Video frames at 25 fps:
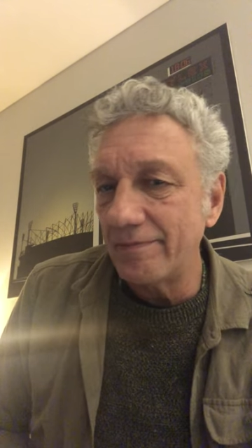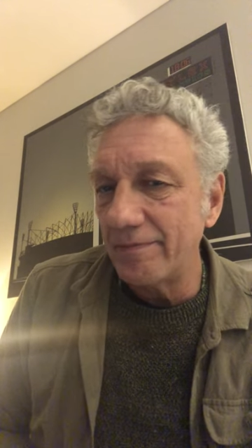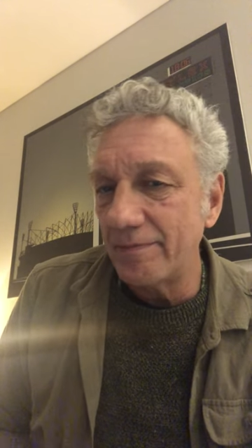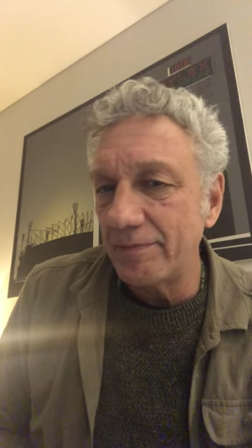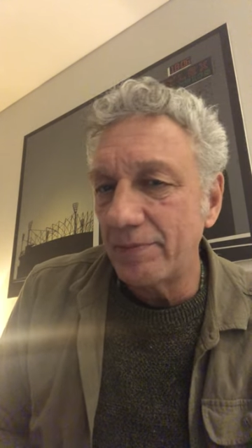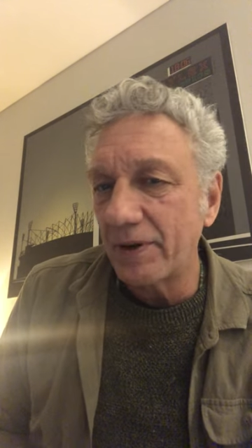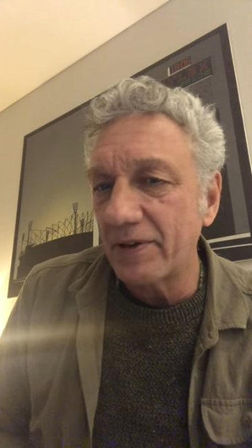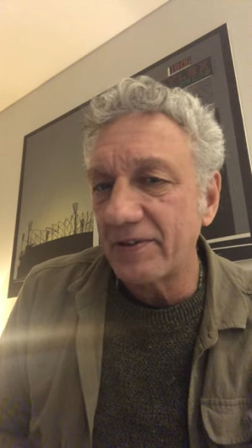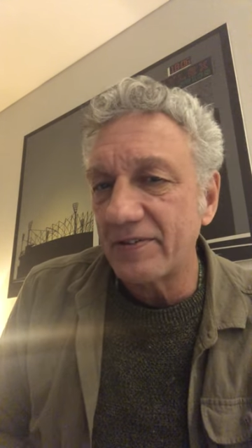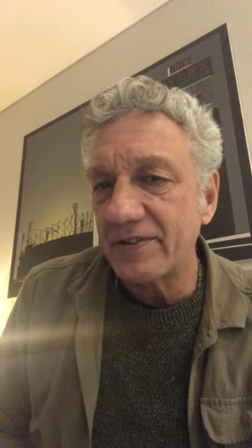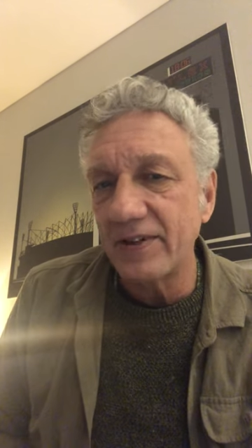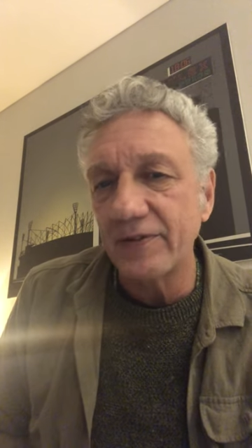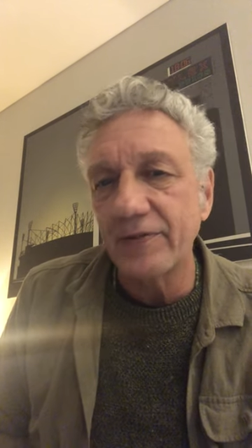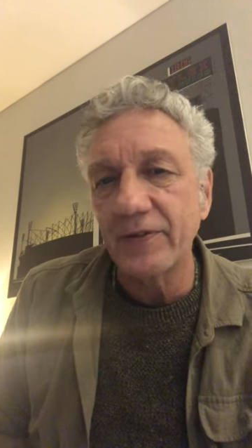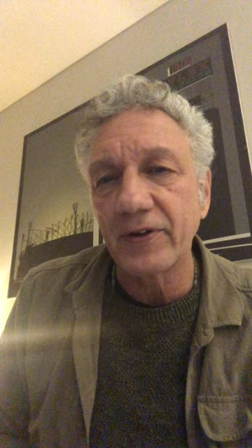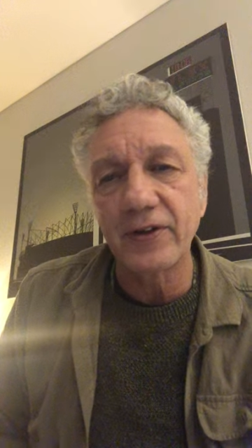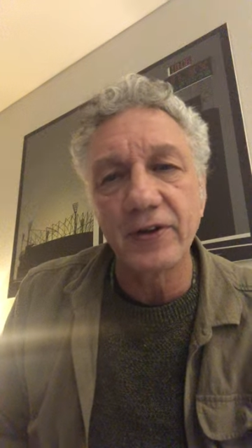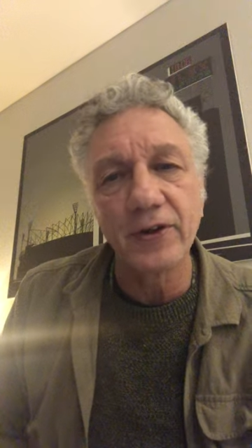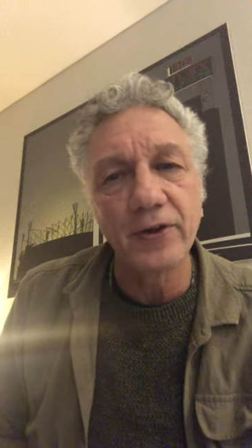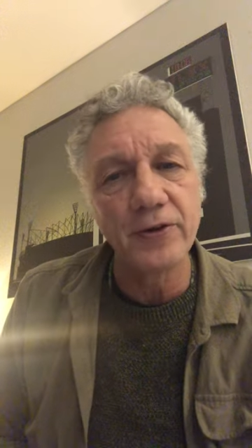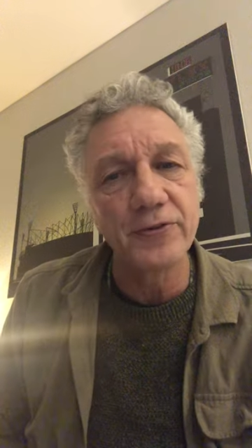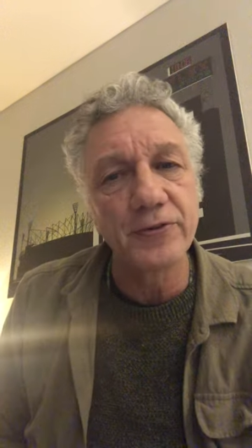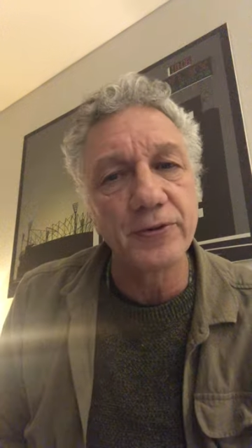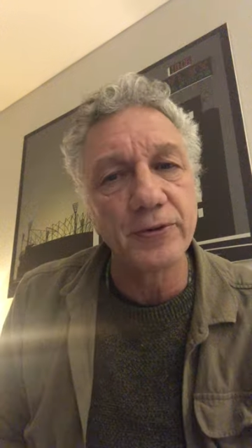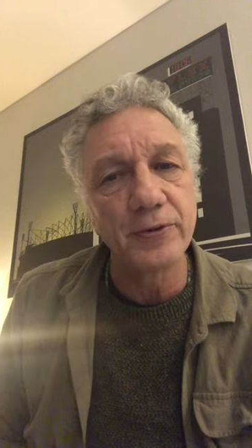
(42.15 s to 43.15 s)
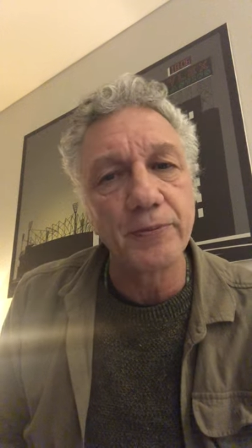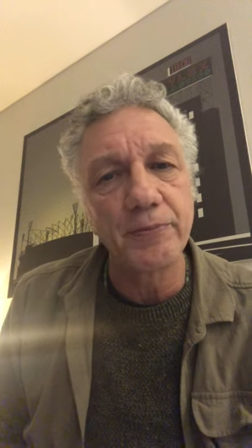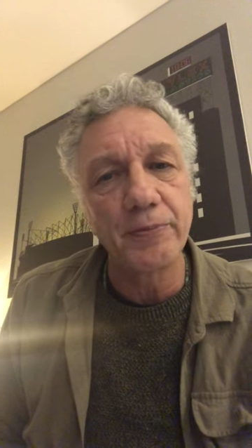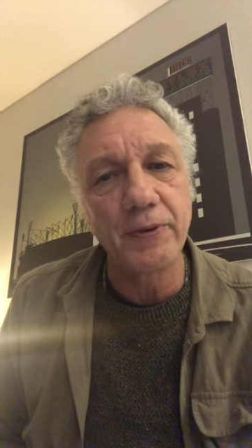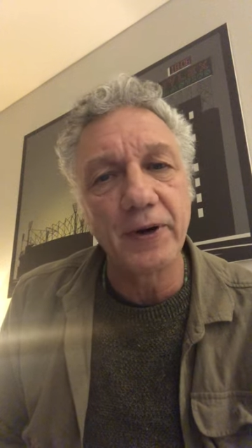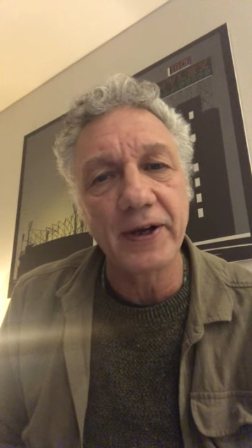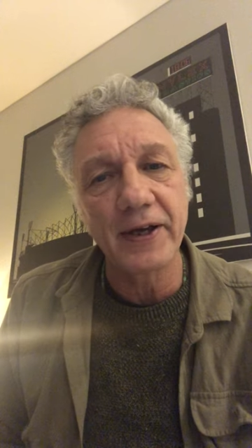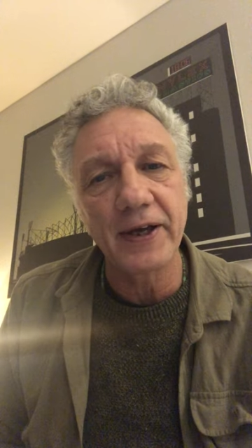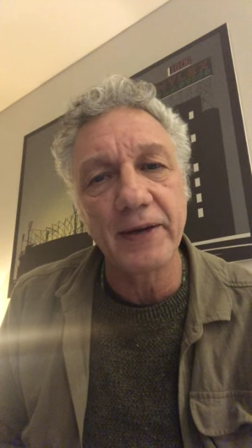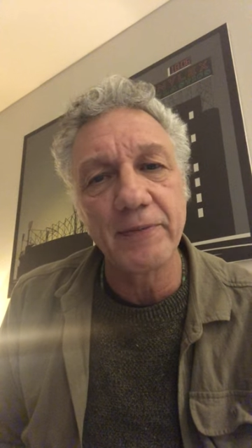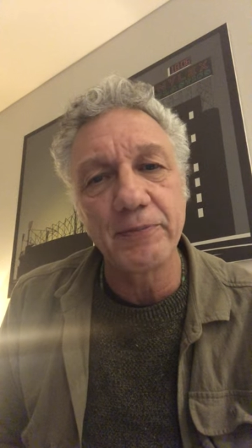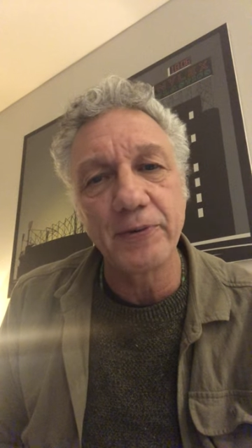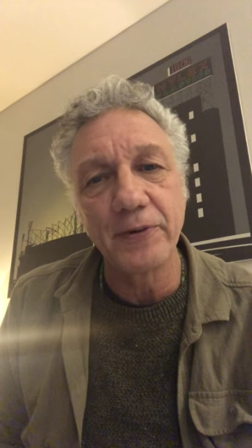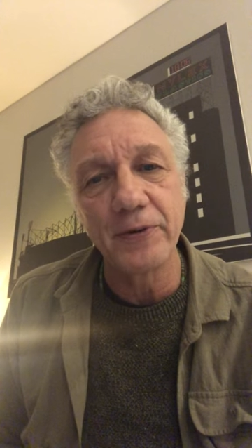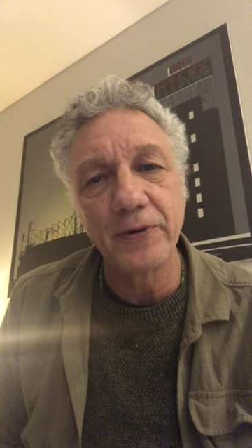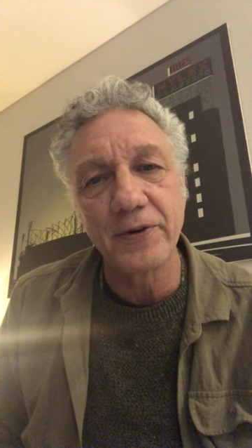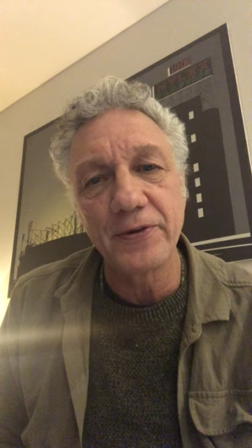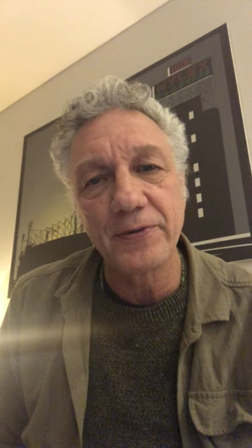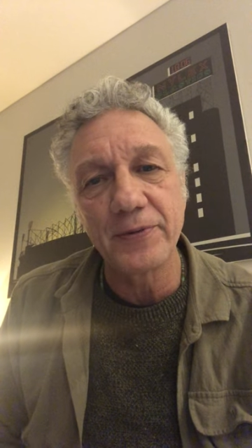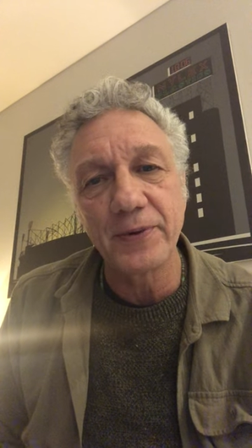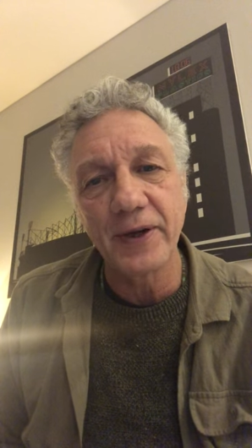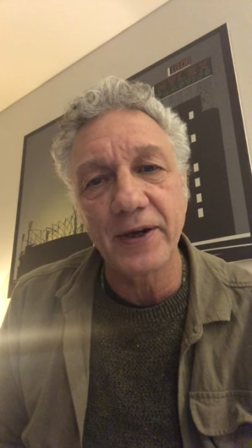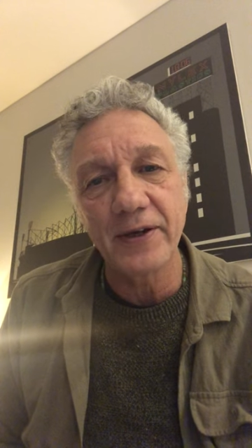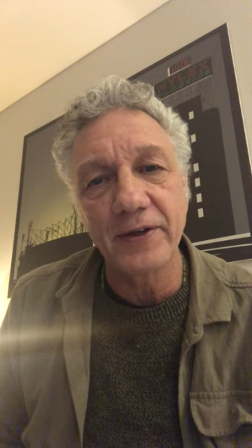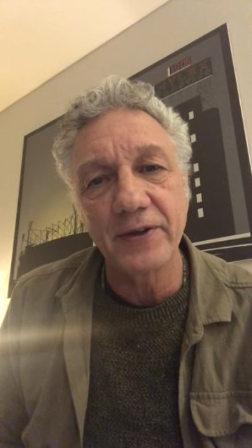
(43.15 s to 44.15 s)
brings it even closer to a breaking point
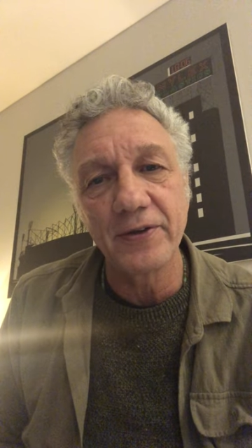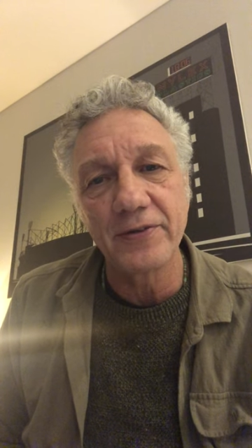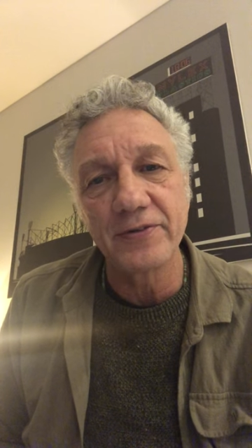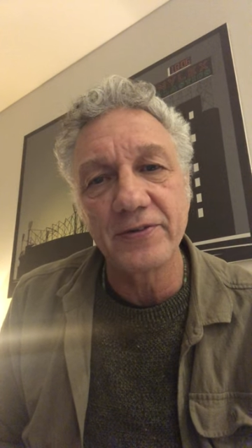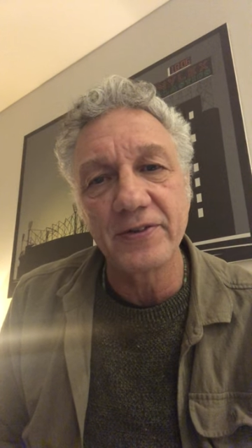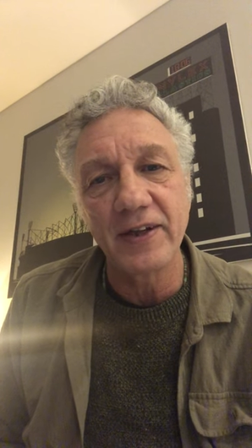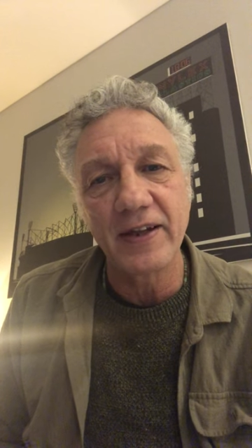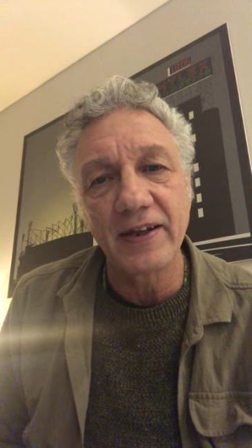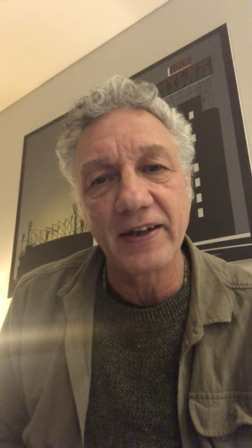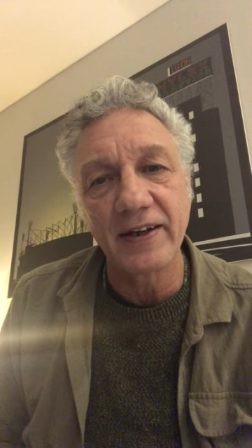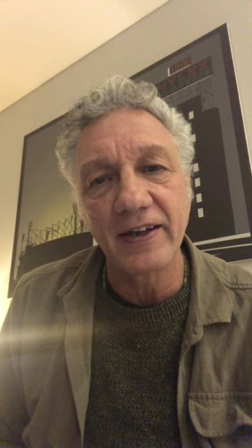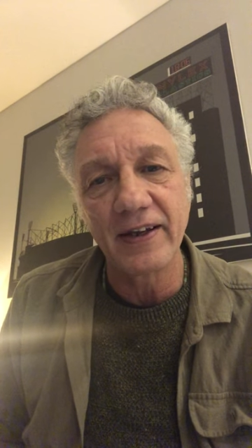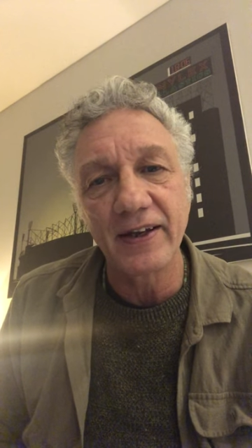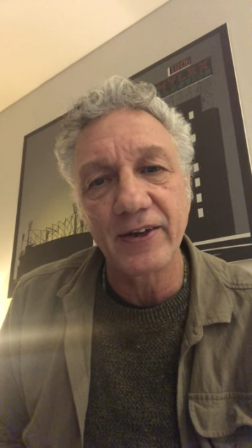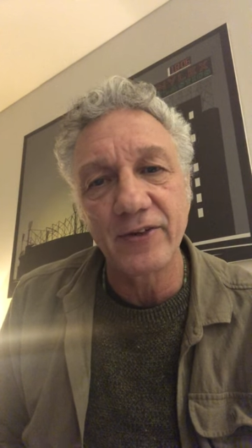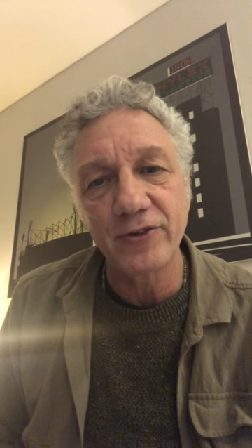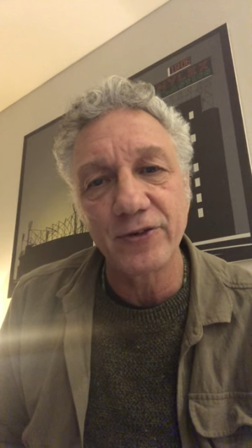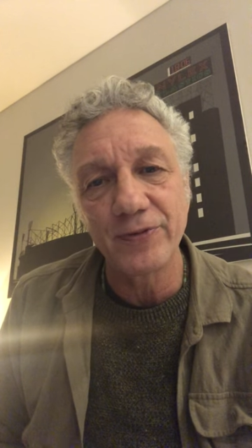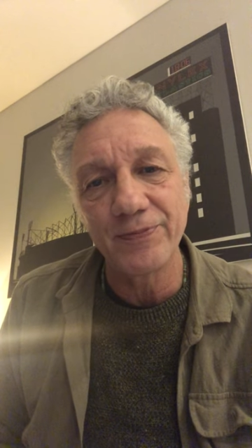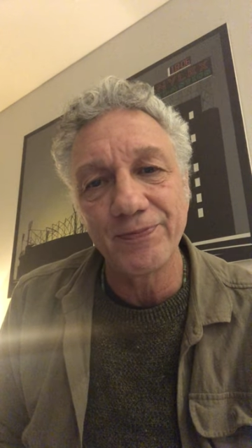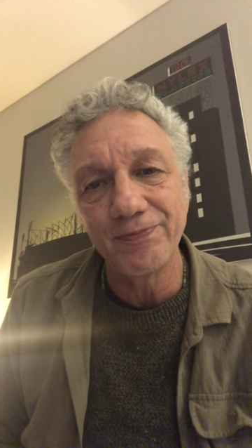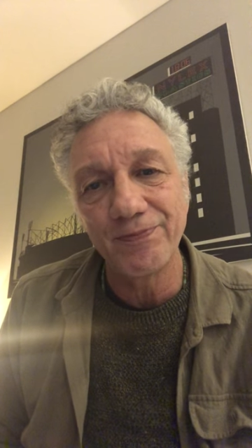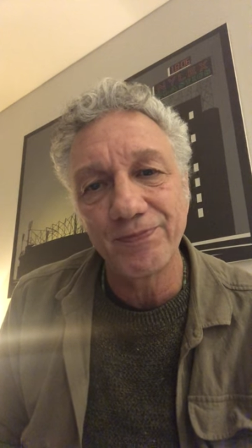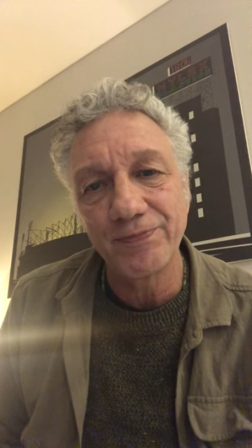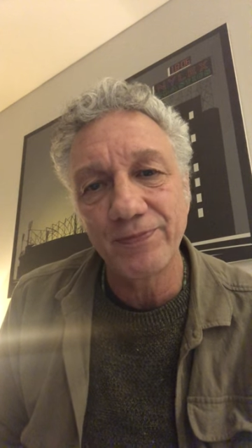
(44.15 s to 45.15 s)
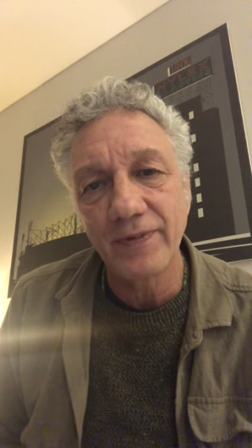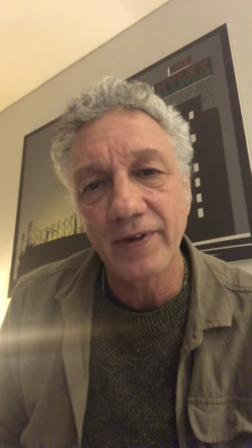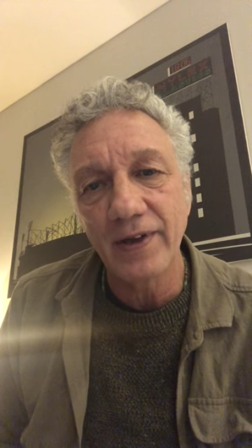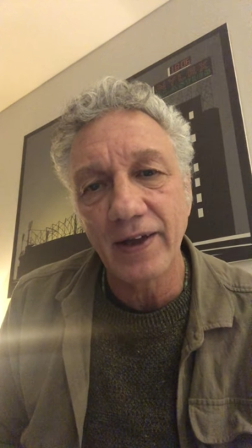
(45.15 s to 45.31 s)
as we get close to that election.